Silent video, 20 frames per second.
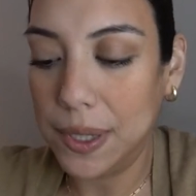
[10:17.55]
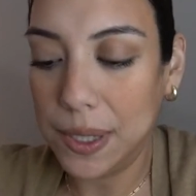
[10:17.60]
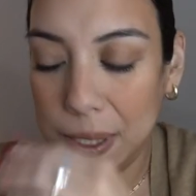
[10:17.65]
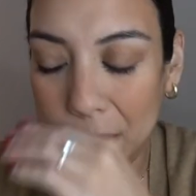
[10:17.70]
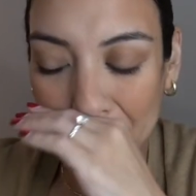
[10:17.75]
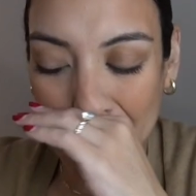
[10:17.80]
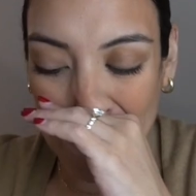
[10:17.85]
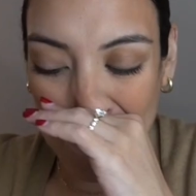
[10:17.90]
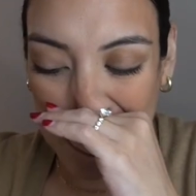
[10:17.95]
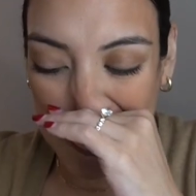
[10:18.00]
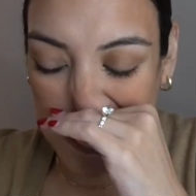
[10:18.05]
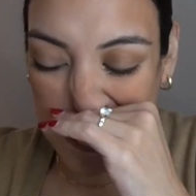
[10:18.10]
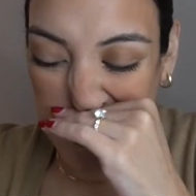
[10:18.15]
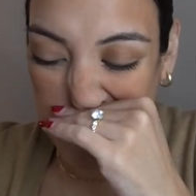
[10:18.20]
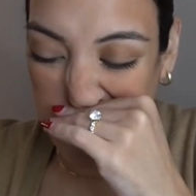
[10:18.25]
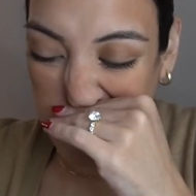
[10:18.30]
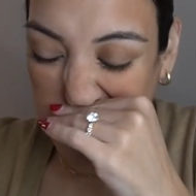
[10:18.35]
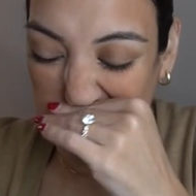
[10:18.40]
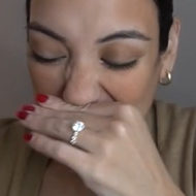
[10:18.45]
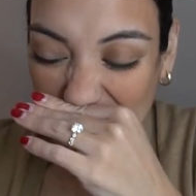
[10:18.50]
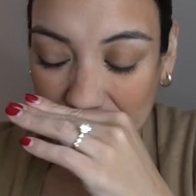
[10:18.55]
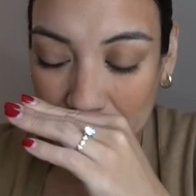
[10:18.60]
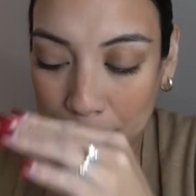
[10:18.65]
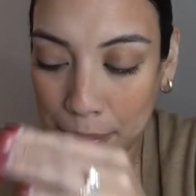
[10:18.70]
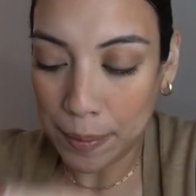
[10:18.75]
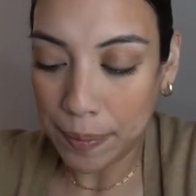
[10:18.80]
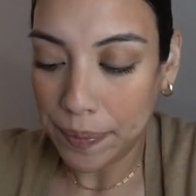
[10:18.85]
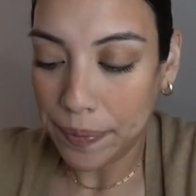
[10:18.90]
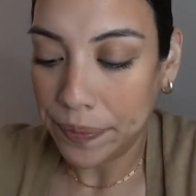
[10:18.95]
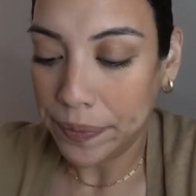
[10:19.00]
so
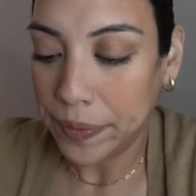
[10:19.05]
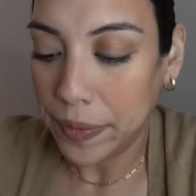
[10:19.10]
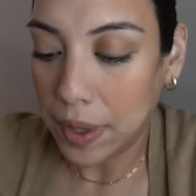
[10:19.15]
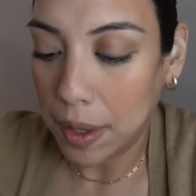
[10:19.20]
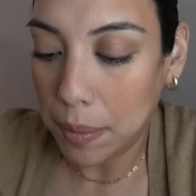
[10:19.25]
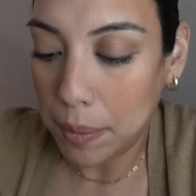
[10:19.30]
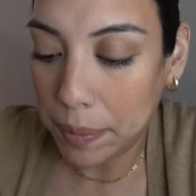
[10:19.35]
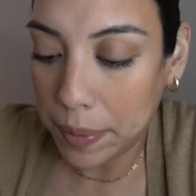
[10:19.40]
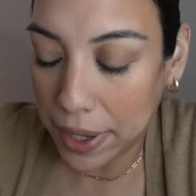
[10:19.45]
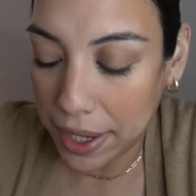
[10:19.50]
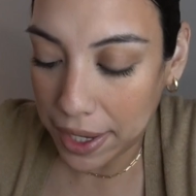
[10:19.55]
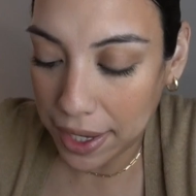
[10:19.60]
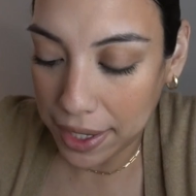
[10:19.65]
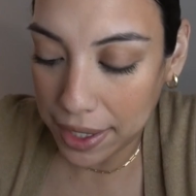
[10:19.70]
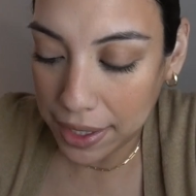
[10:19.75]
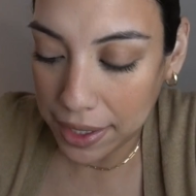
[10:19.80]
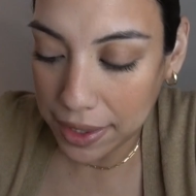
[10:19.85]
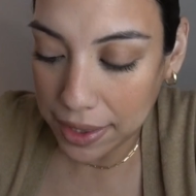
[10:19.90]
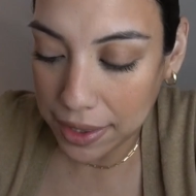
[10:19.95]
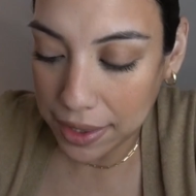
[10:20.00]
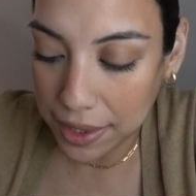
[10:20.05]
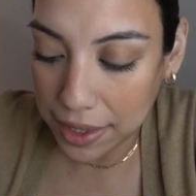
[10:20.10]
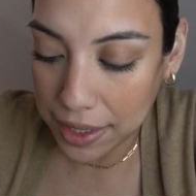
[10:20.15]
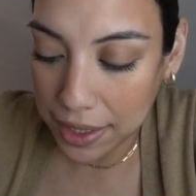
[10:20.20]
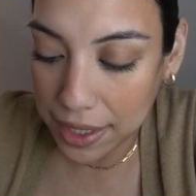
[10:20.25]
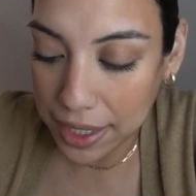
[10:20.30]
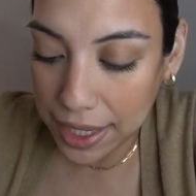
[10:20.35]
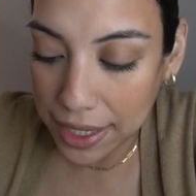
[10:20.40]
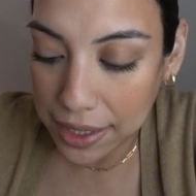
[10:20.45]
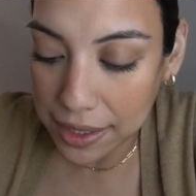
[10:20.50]
by the
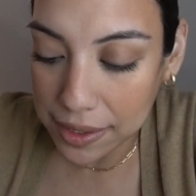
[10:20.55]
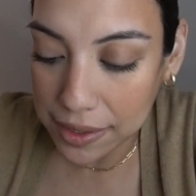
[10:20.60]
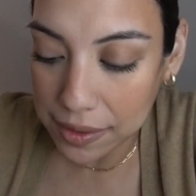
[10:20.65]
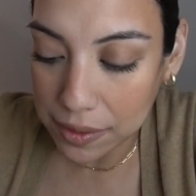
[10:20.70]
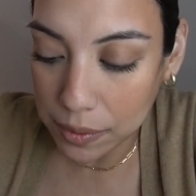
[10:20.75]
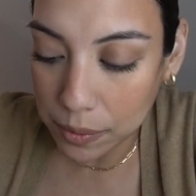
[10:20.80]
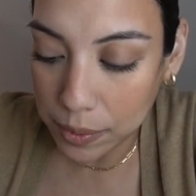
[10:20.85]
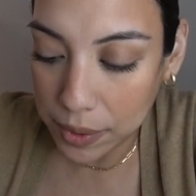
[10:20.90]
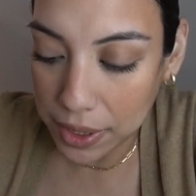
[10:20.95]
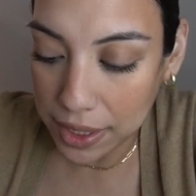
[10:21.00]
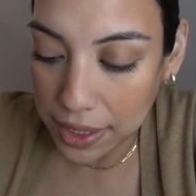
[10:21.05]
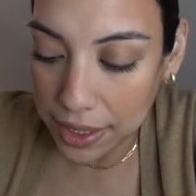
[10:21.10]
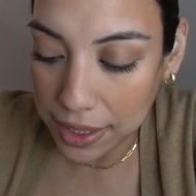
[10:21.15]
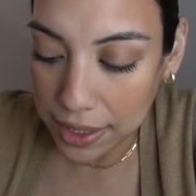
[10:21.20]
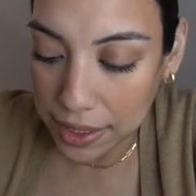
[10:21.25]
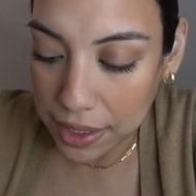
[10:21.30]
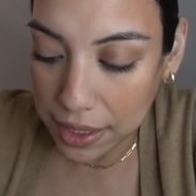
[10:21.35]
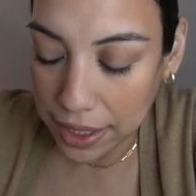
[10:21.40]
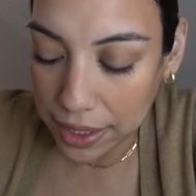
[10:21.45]
next weekend,